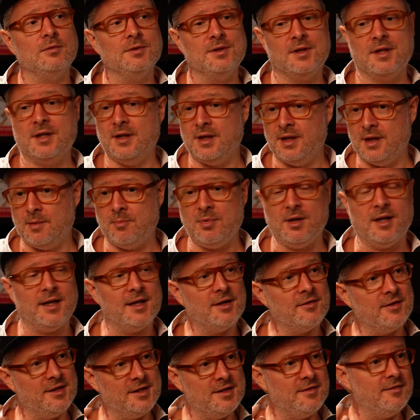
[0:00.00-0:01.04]
You can then apply
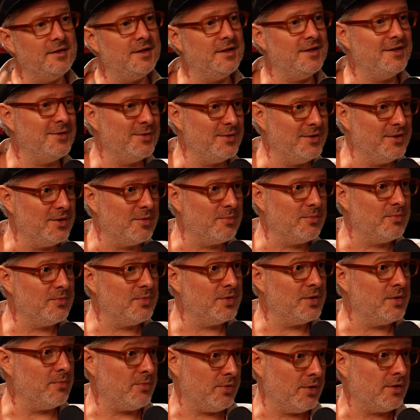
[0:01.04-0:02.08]
creativity to your
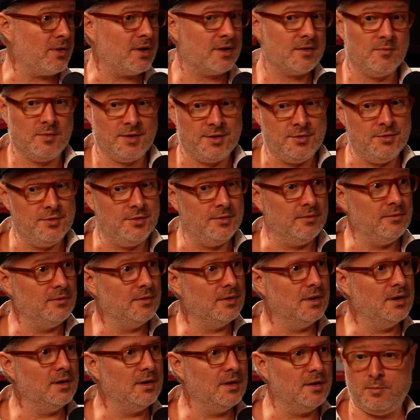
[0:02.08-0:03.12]
product, what you do,
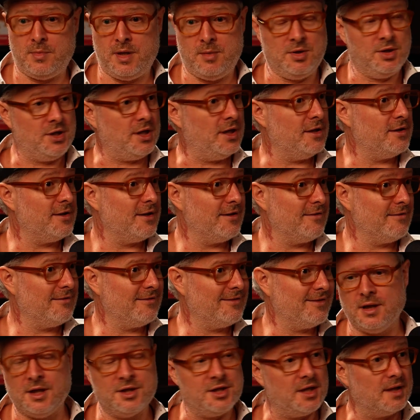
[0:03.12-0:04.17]
maybe change it,
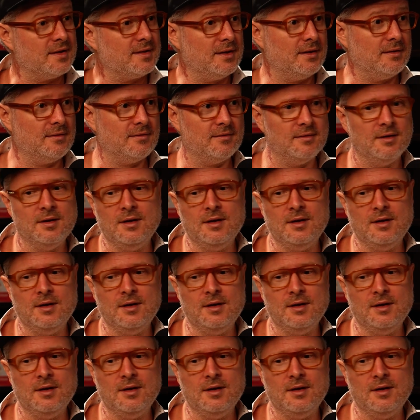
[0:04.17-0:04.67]
adjust it.